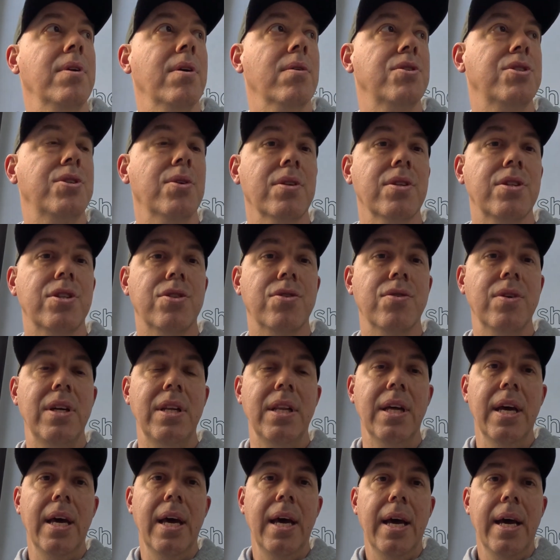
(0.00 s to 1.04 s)
you're out shooting
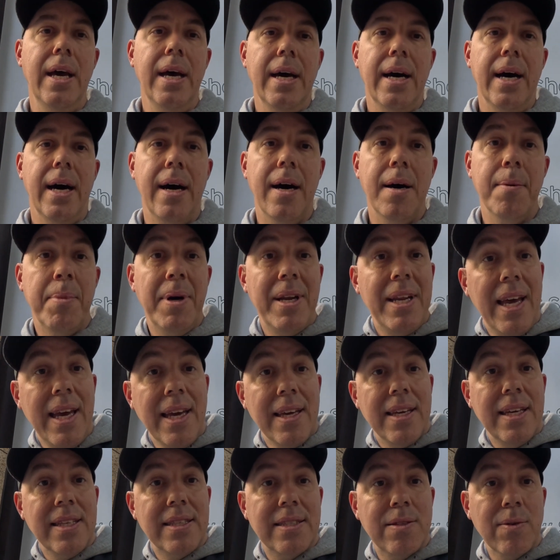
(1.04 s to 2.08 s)
street. But hey,
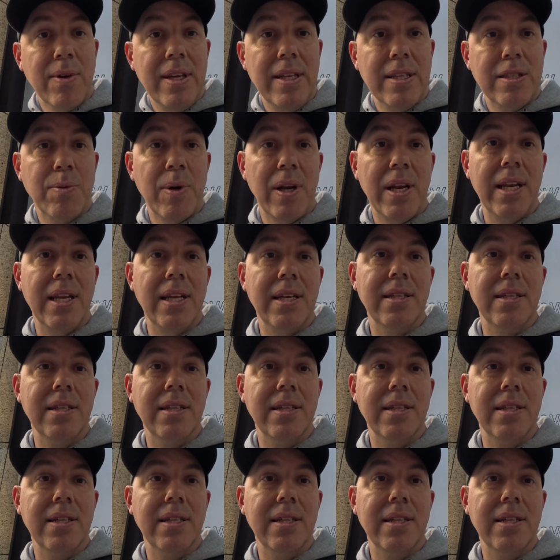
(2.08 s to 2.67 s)
it is what it